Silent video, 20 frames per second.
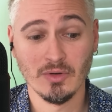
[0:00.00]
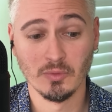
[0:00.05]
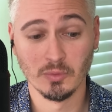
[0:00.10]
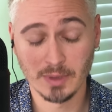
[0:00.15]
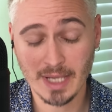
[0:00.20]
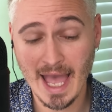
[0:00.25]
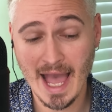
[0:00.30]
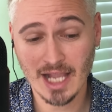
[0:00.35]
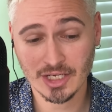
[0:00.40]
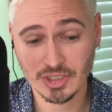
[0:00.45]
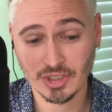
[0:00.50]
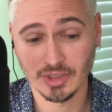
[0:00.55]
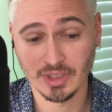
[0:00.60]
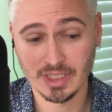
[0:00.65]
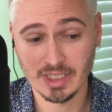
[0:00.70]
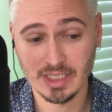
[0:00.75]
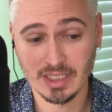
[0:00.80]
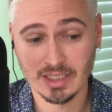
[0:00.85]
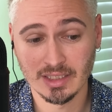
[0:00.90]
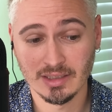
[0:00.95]
We
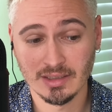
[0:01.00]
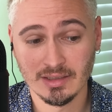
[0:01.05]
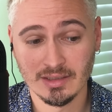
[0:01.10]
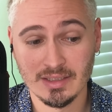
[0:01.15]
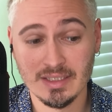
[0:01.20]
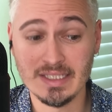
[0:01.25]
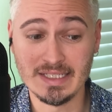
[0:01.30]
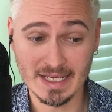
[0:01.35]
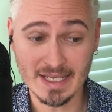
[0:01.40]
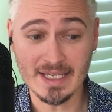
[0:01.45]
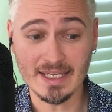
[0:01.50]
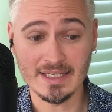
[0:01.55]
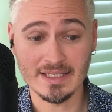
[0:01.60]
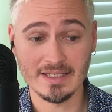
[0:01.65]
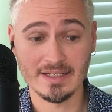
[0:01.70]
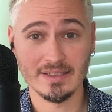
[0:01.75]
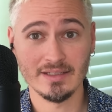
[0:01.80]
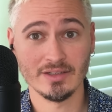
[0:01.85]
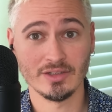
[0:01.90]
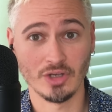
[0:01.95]
actually
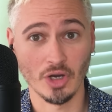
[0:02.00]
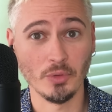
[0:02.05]
did